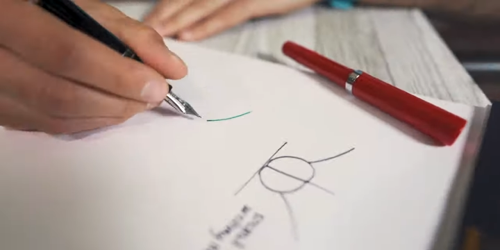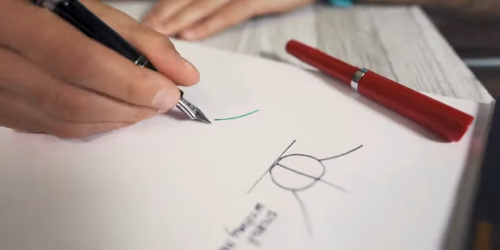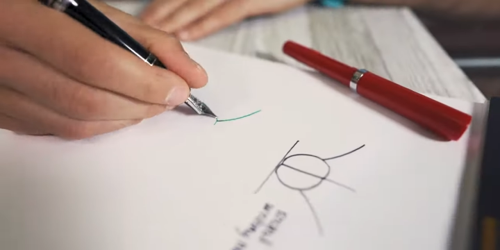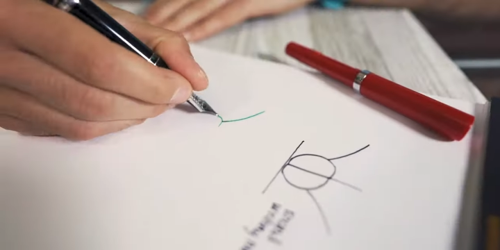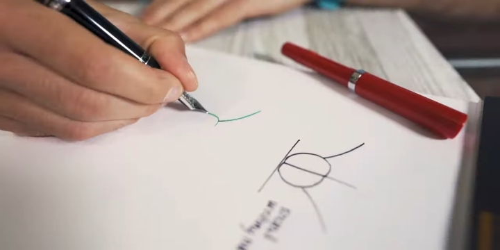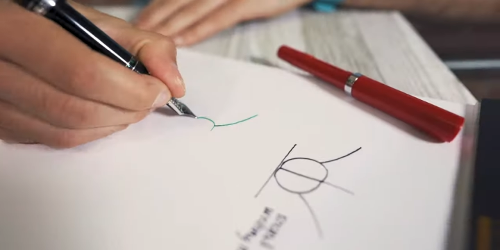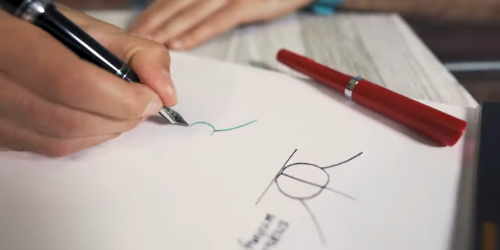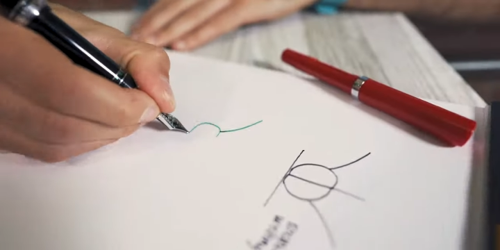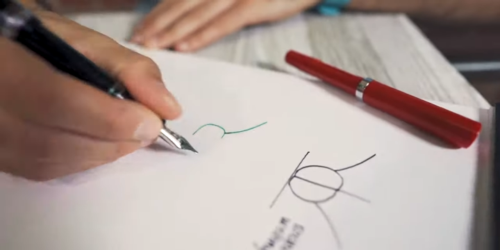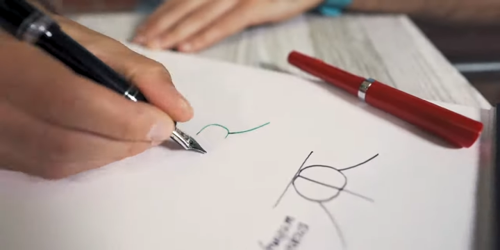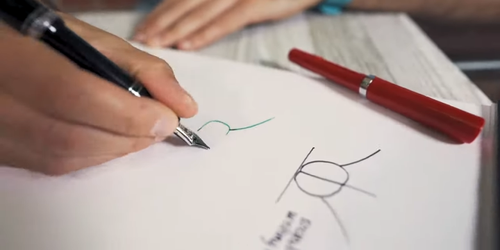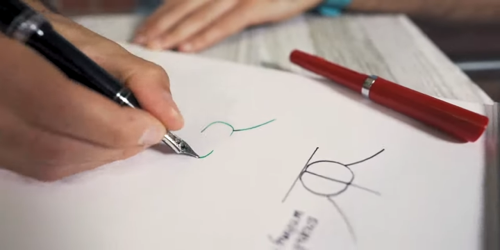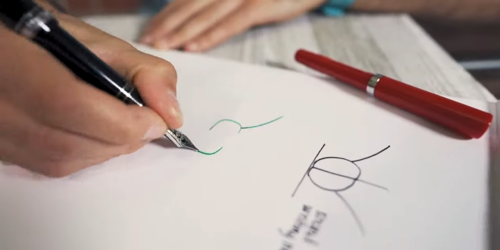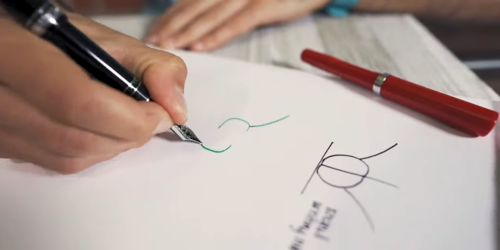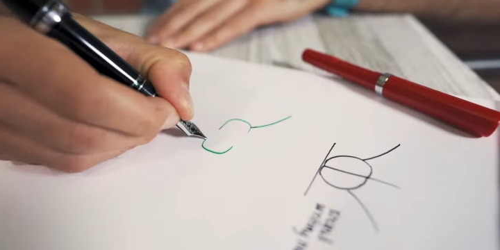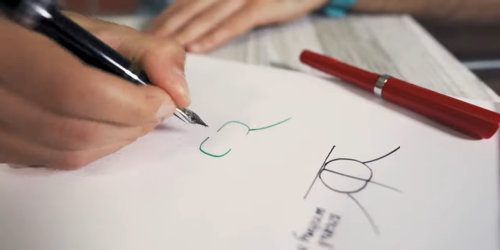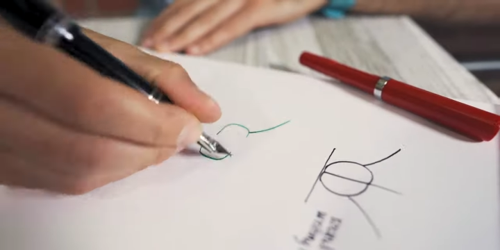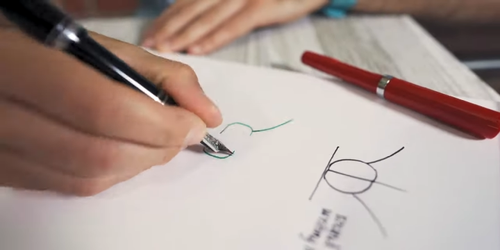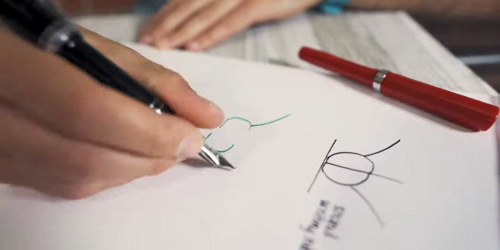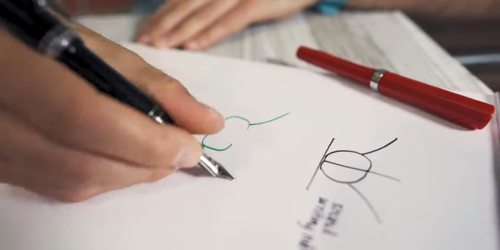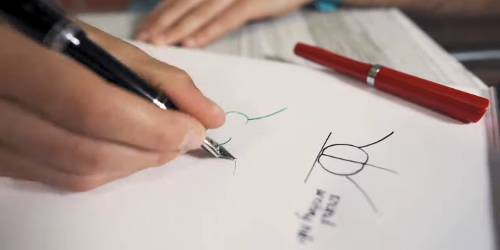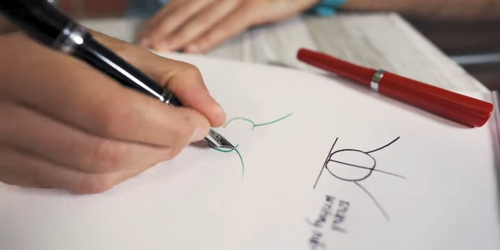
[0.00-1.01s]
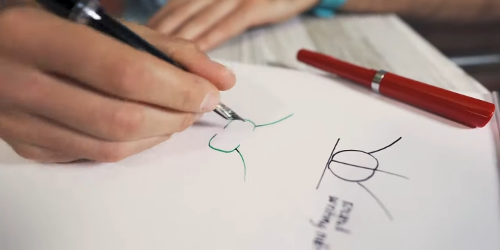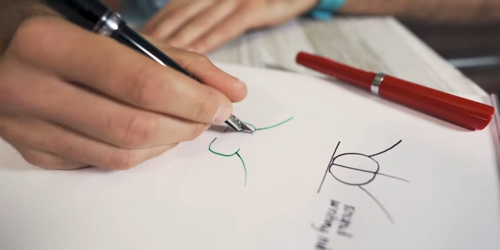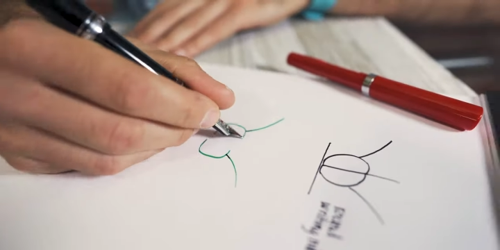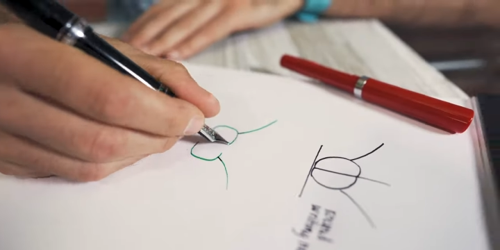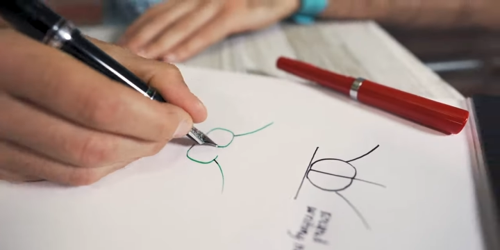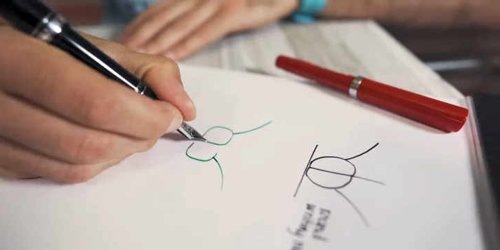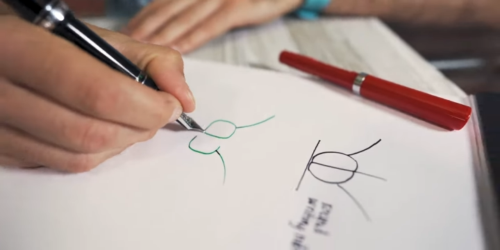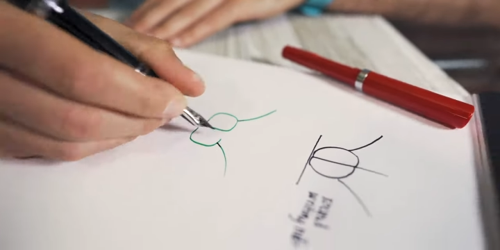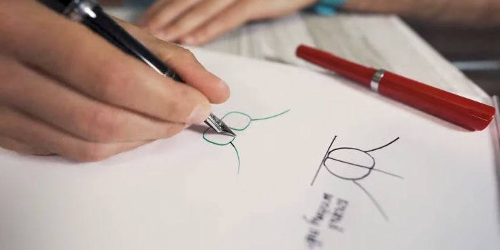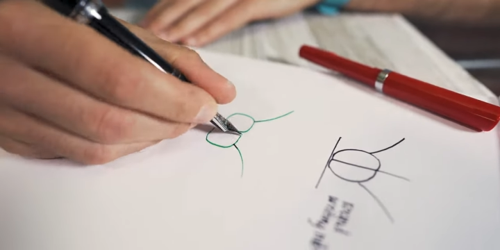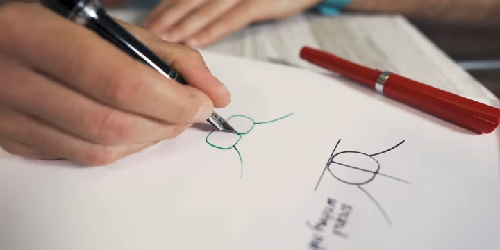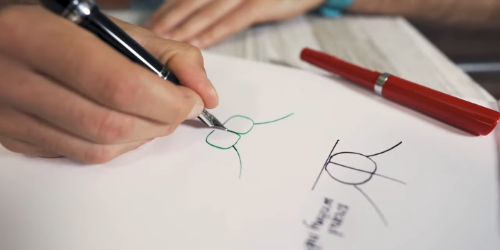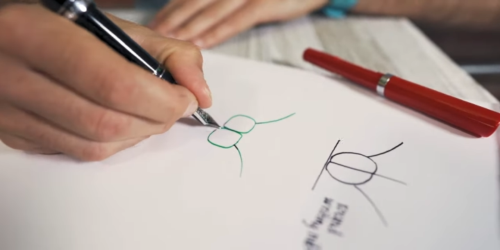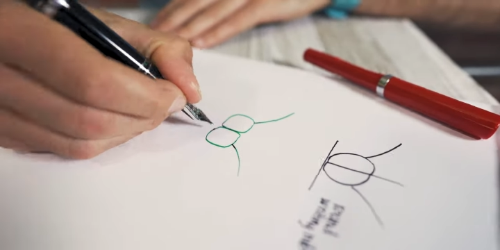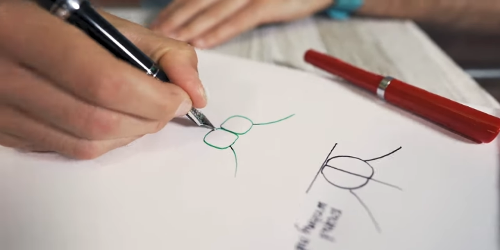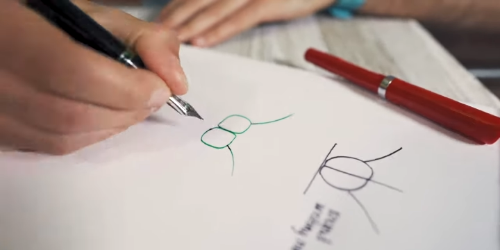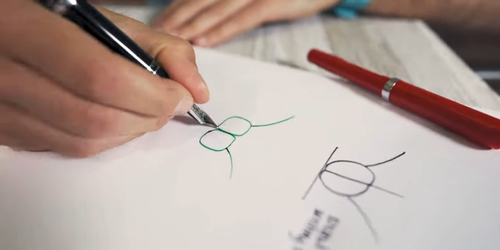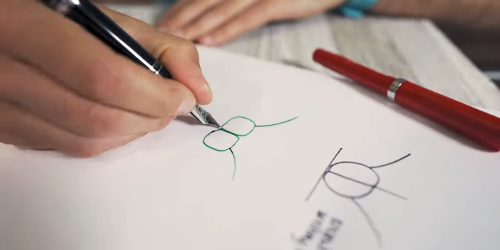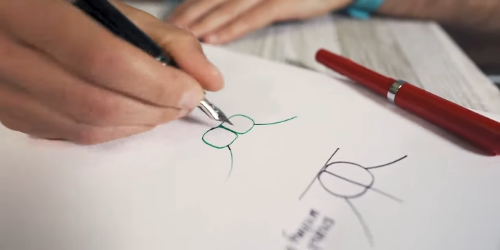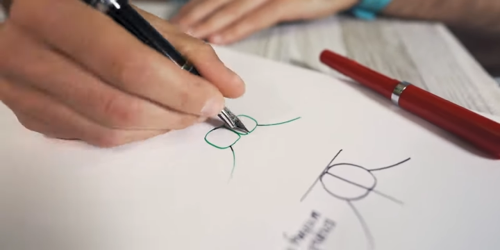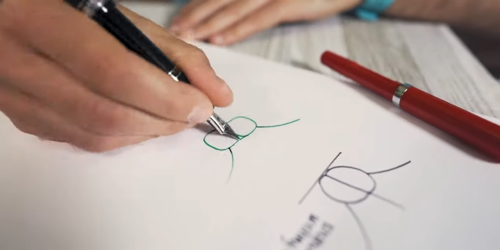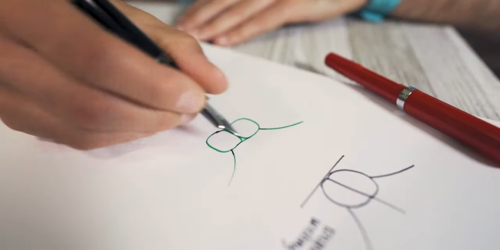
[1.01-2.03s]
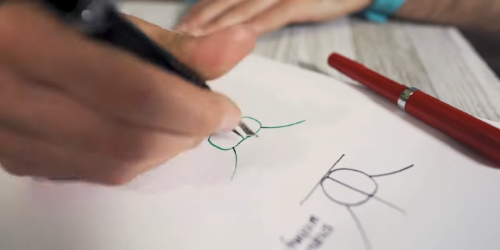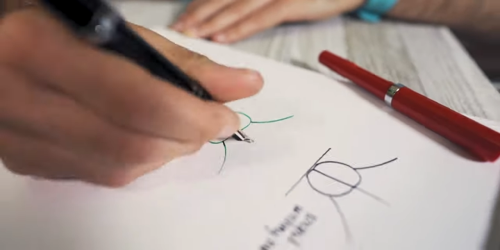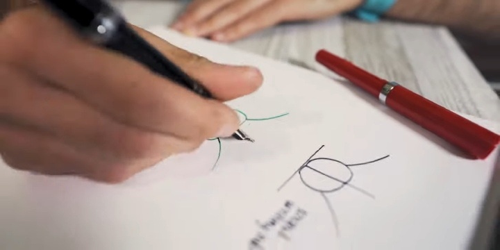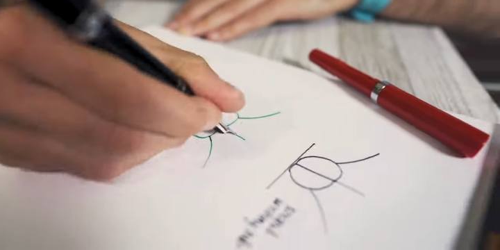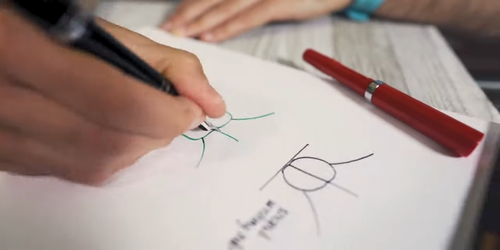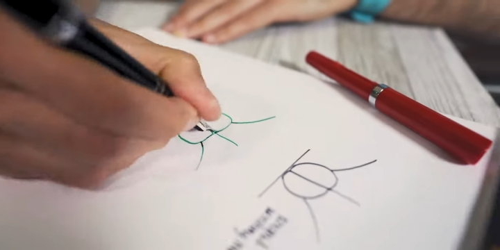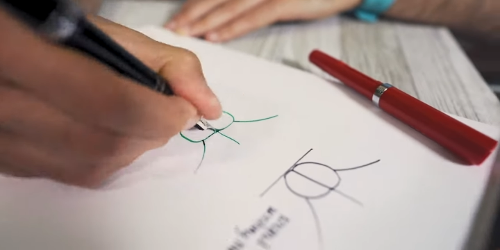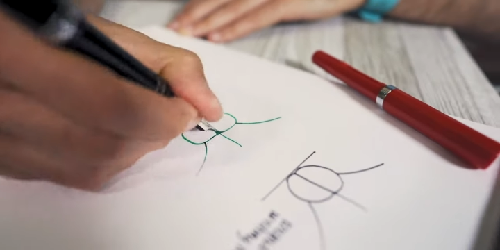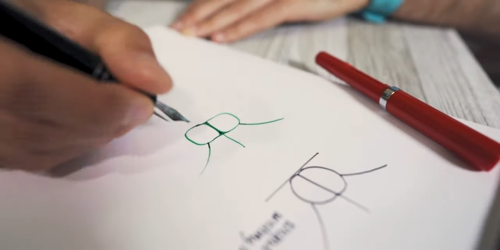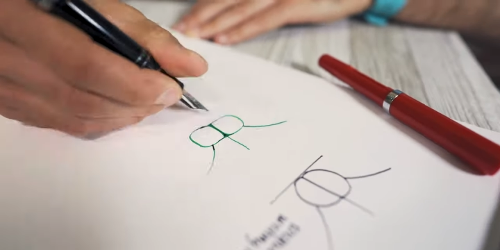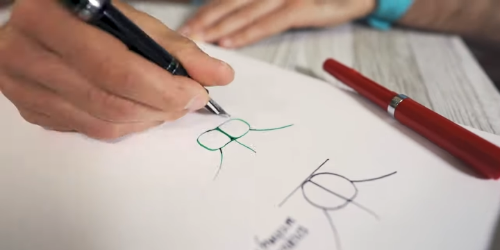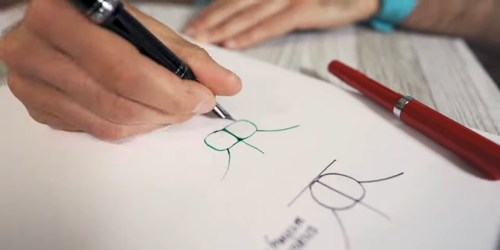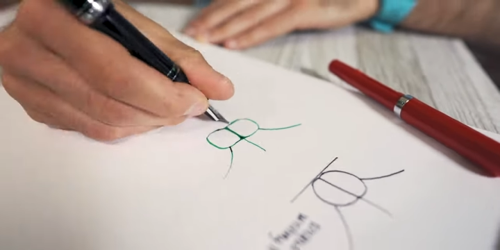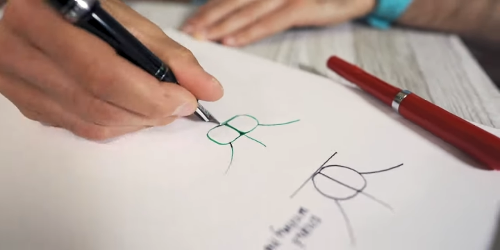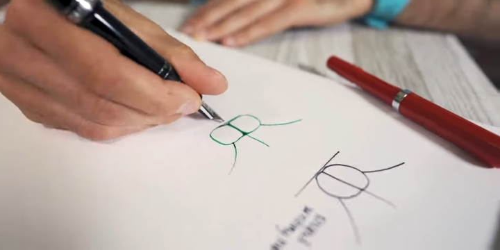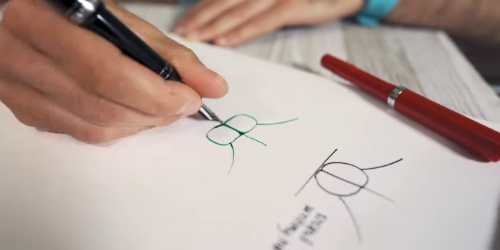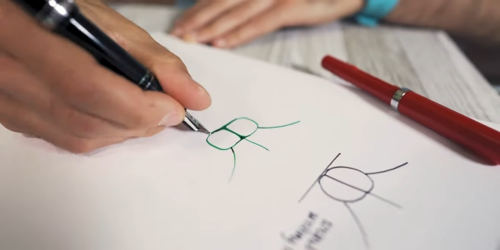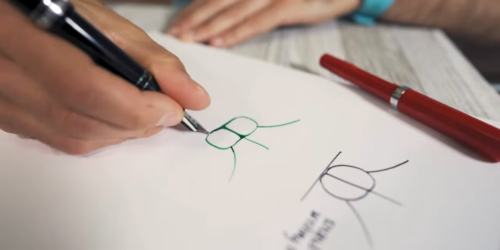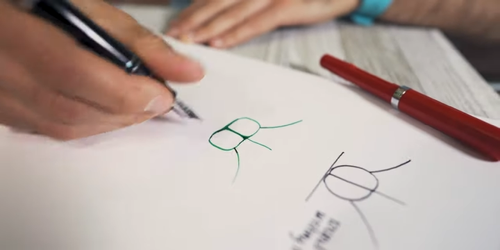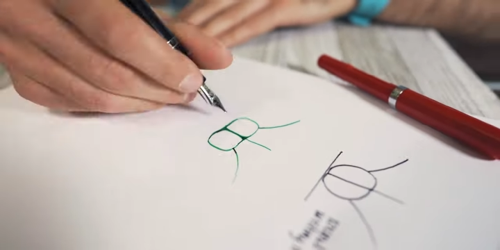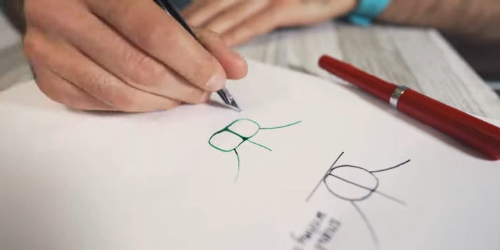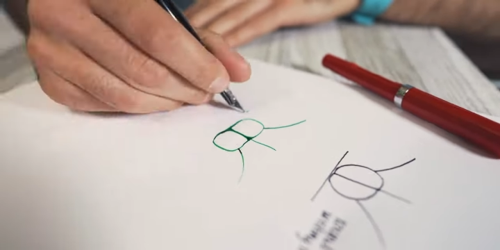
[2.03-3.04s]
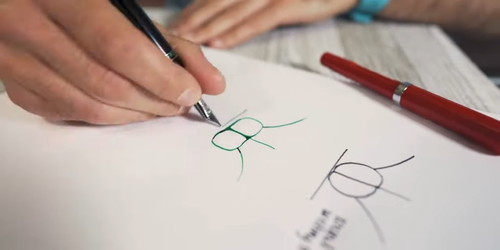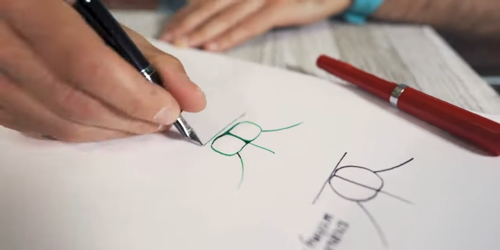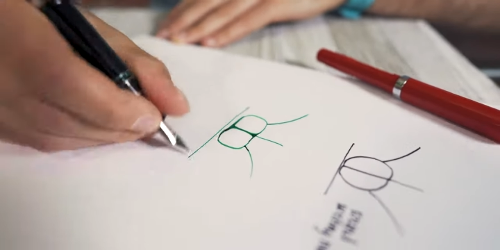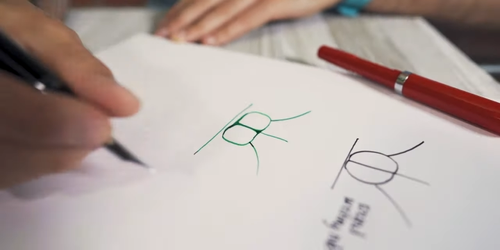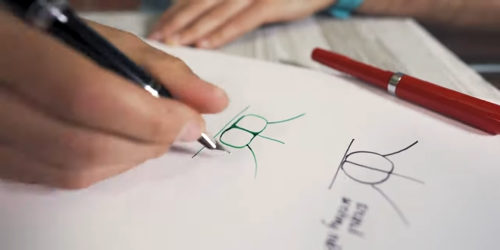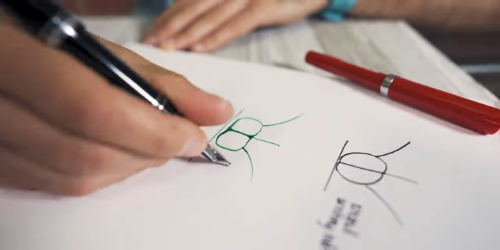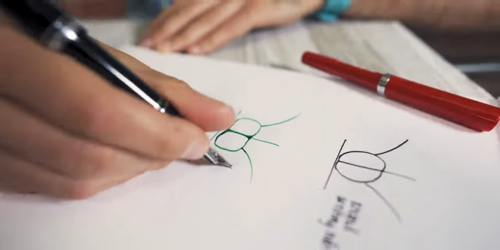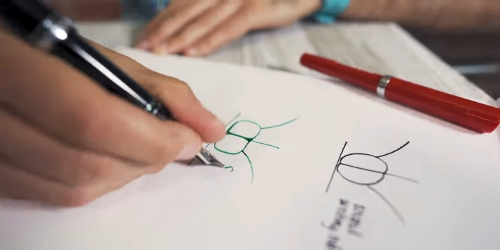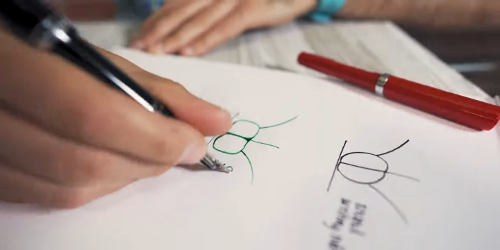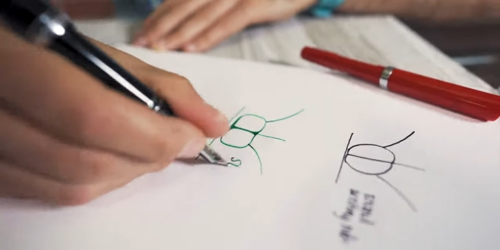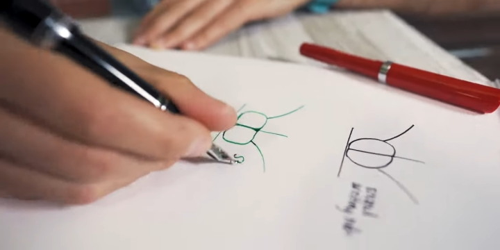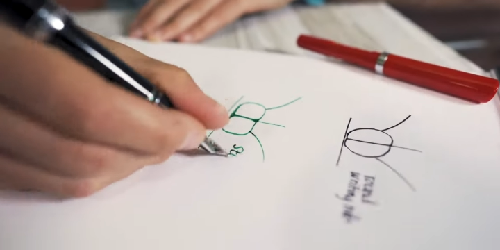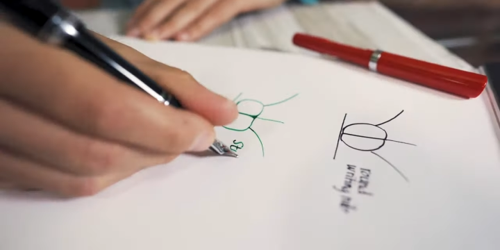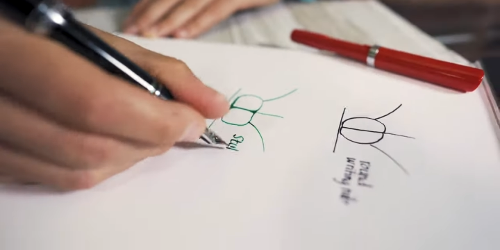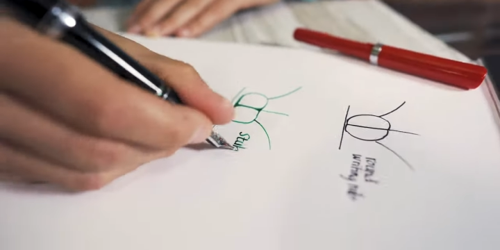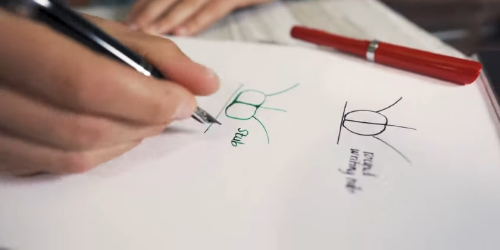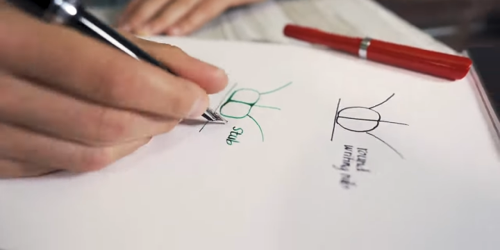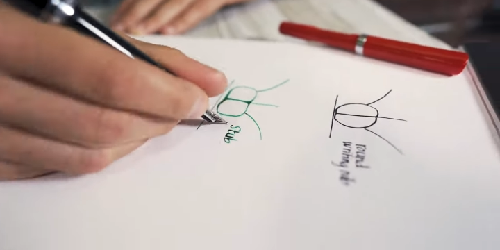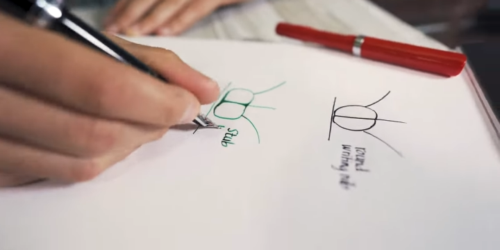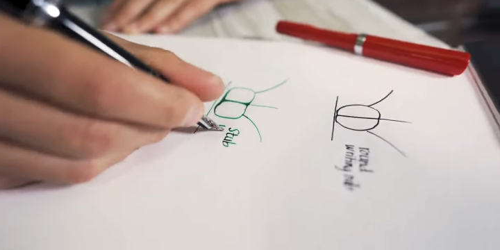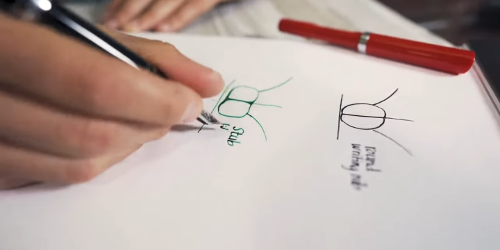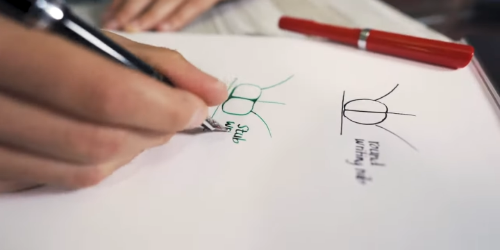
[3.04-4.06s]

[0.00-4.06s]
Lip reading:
[unreadable: no face in view]